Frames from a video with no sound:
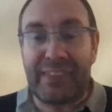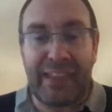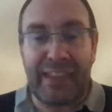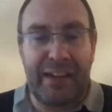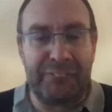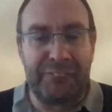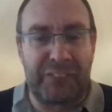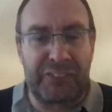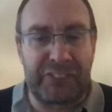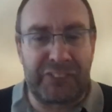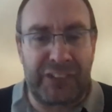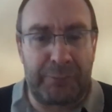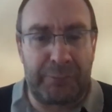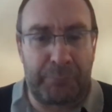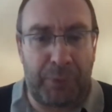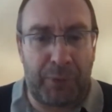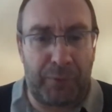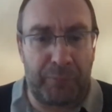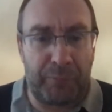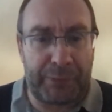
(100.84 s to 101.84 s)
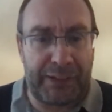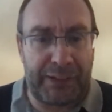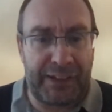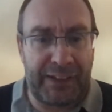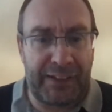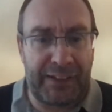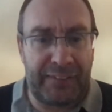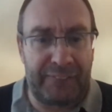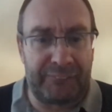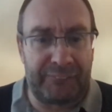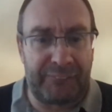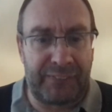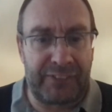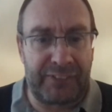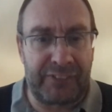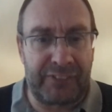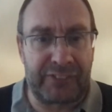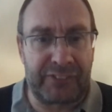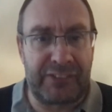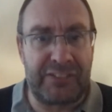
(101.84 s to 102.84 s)
I'm just going to pop my
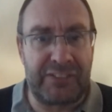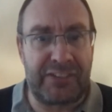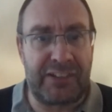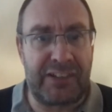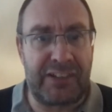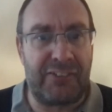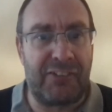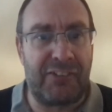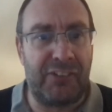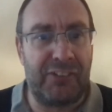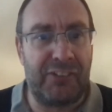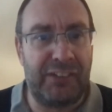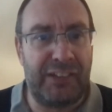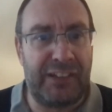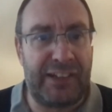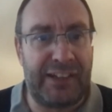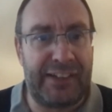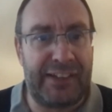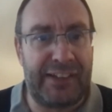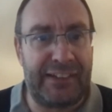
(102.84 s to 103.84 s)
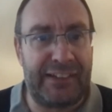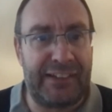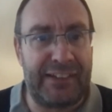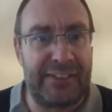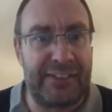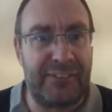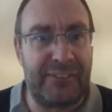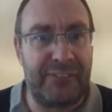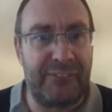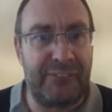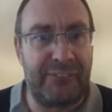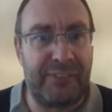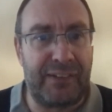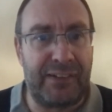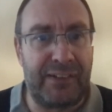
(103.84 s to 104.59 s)
screen share on and let you